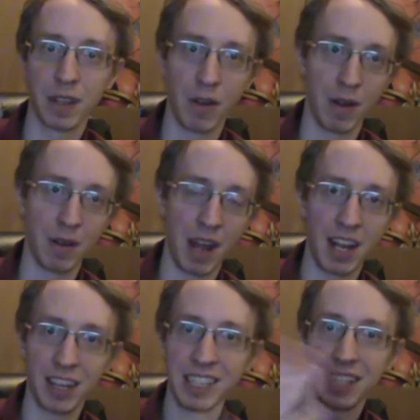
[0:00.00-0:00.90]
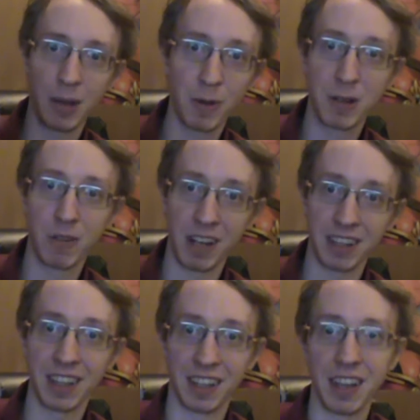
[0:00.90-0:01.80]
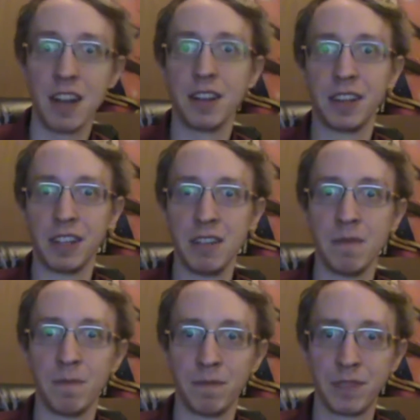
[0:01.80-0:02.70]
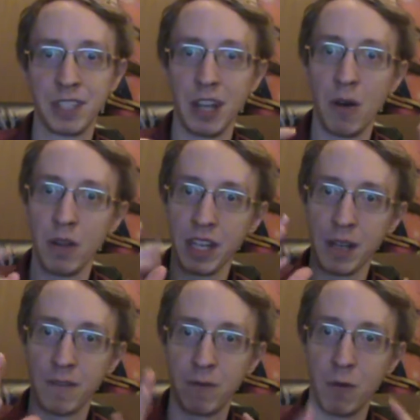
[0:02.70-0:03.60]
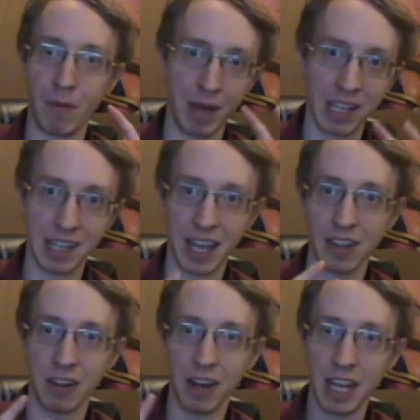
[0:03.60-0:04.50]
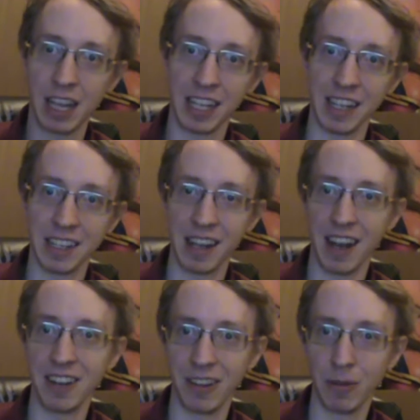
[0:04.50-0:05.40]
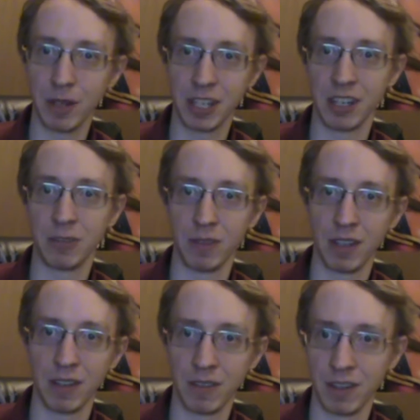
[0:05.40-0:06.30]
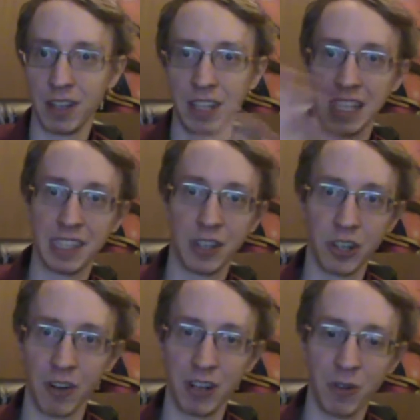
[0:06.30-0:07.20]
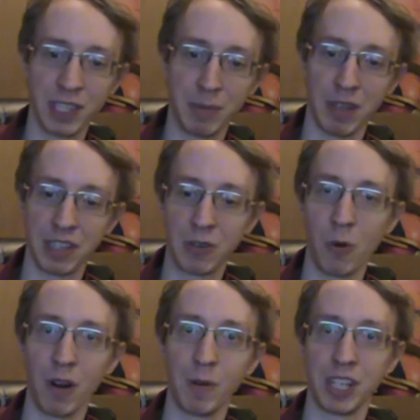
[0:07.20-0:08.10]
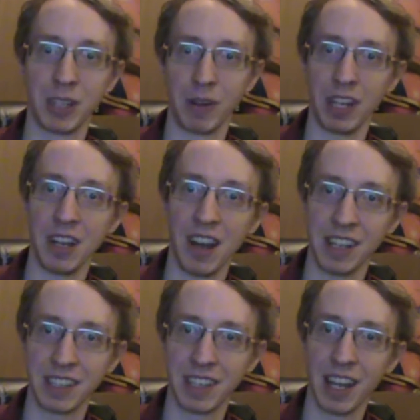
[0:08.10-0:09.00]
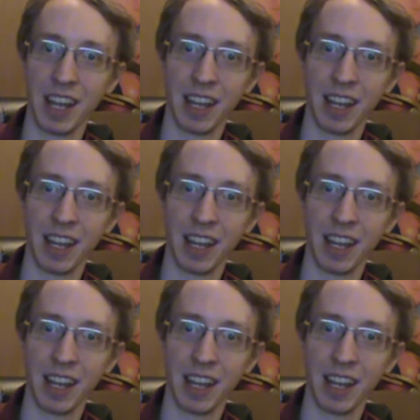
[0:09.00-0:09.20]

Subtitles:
and at least they recreate the kind of the slowly forming together Alien title, which against the Jerry Goldsmith score, which is really nice.